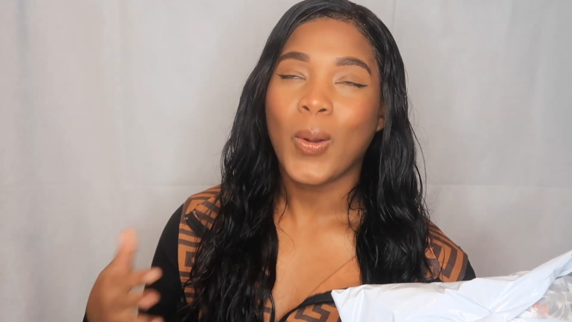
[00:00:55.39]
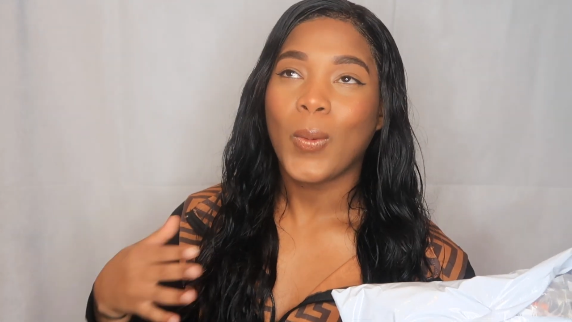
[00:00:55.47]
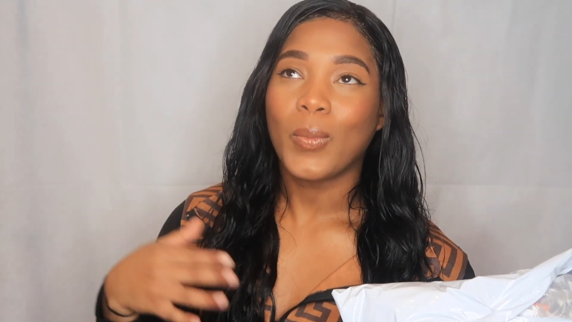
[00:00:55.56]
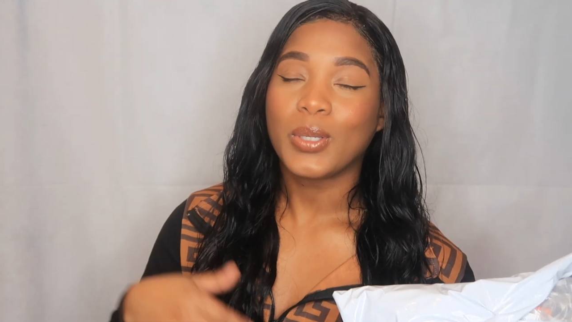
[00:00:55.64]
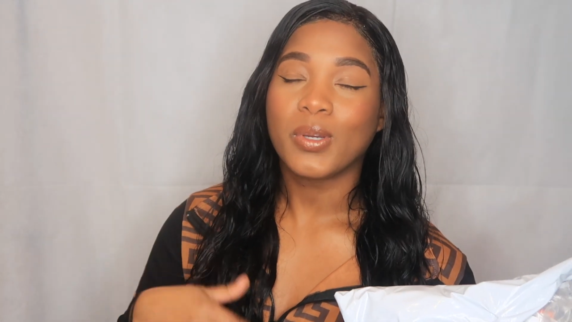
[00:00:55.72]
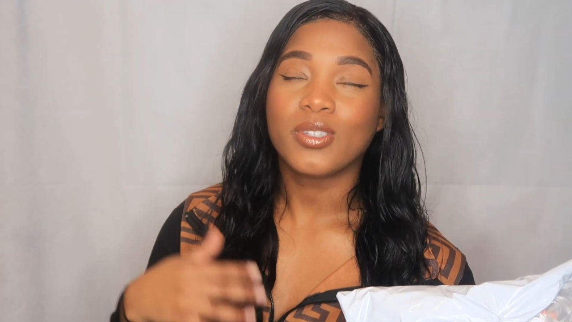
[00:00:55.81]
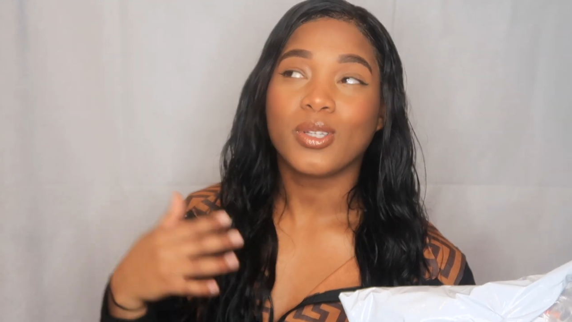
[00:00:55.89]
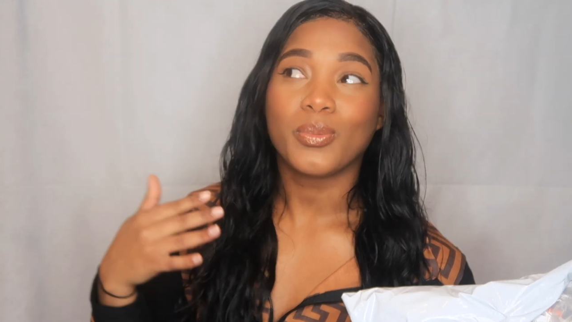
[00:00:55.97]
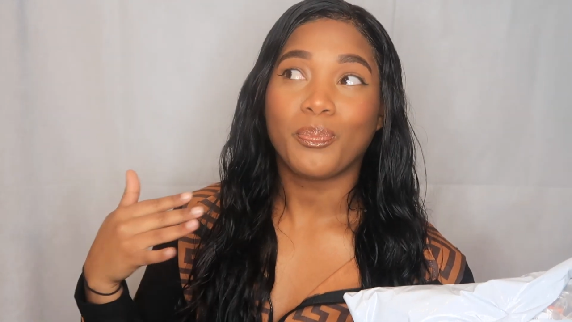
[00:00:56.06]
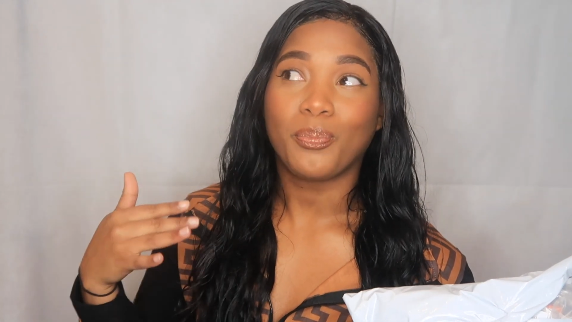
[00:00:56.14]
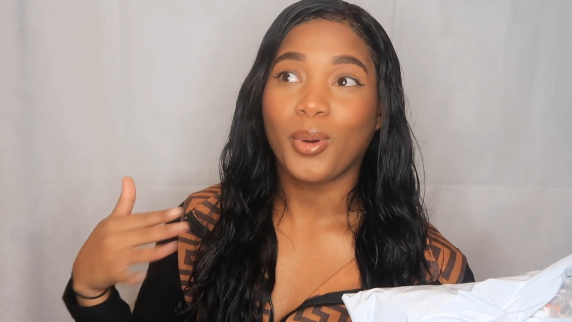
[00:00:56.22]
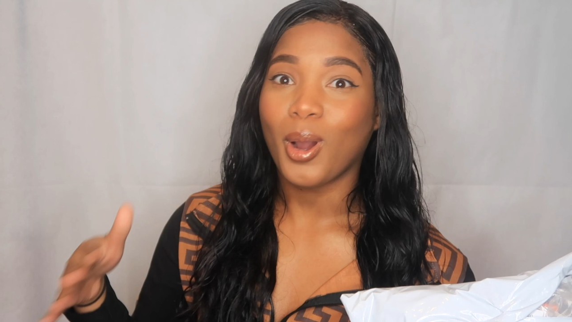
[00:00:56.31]
which was on
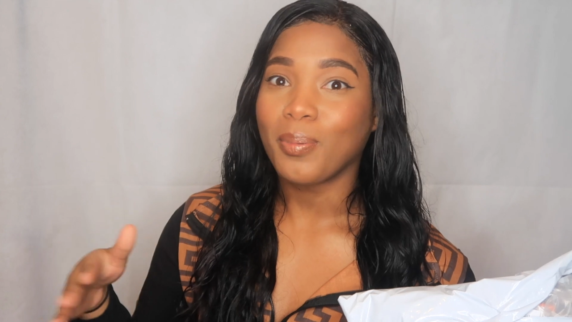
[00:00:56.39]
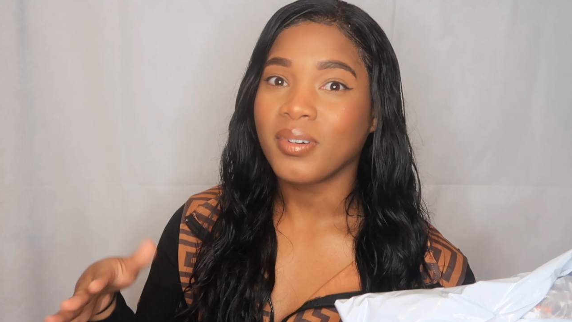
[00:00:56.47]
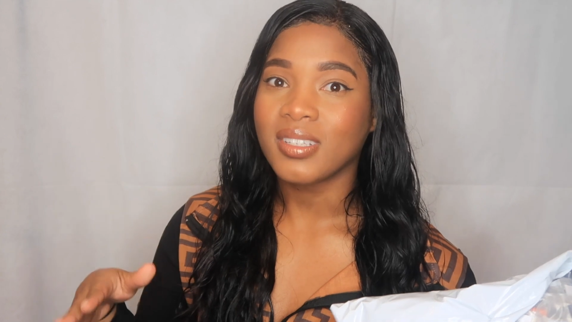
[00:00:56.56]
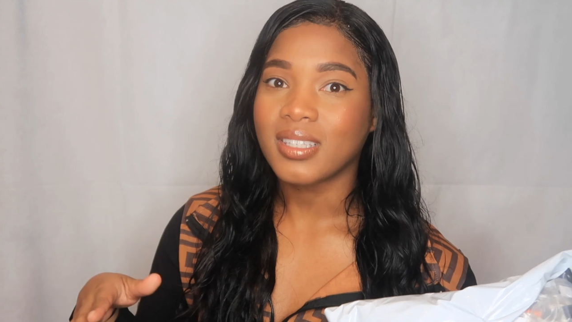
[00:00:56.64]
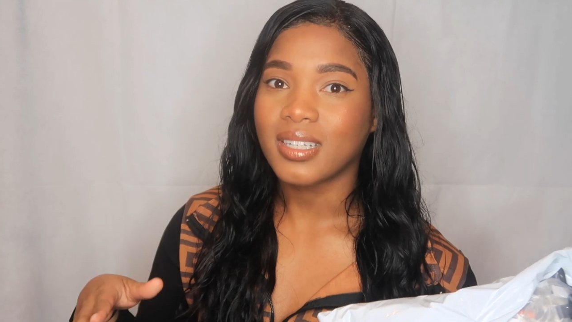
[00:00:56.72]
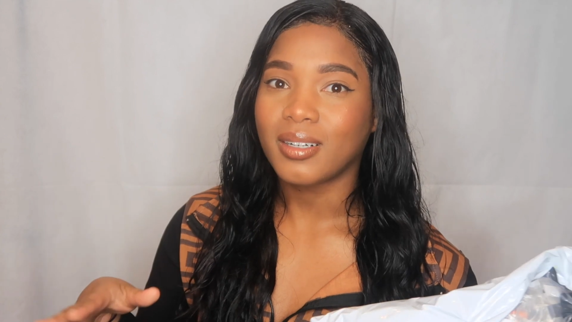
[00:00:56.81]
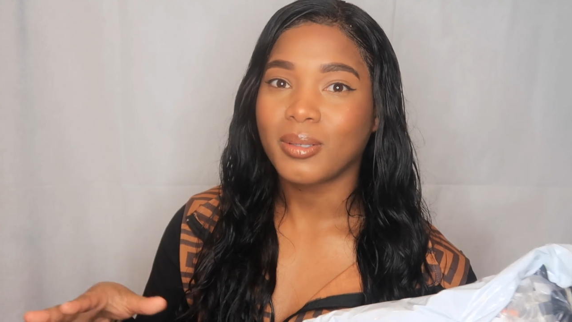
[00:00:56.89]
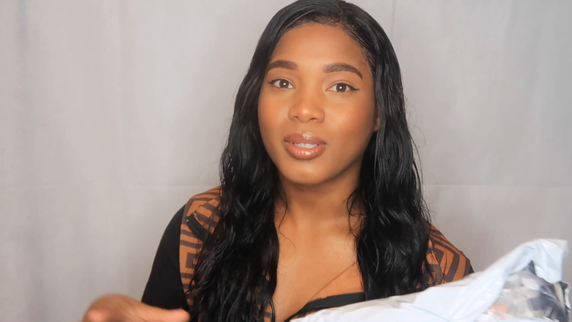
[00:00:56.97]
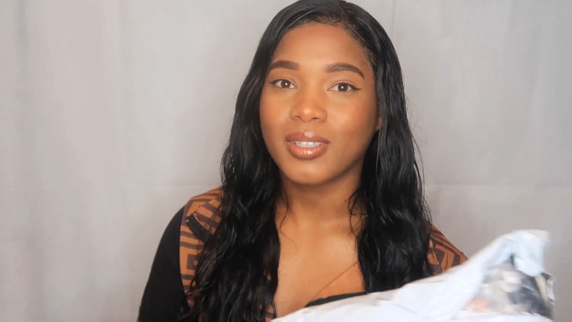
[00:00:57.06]
proper sale.